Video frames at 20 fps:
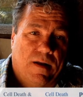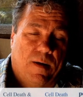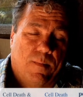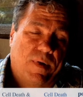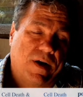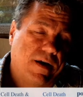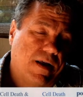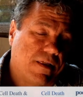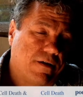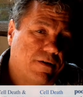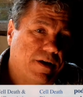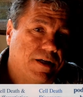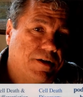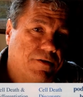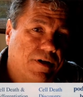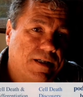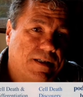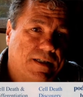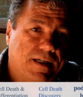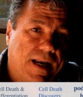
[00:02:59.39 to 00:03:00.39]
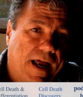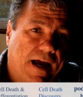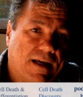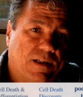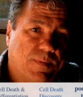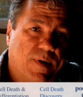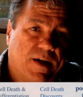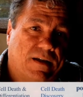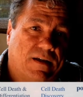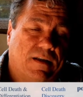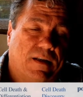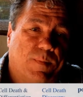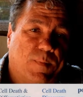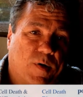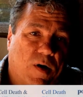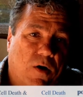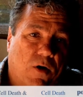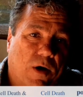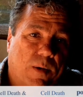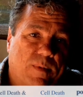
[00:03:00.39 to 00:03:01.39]
But another interesting aspect of the
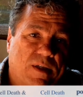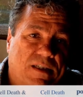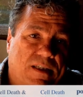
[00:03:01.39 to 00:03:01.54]
program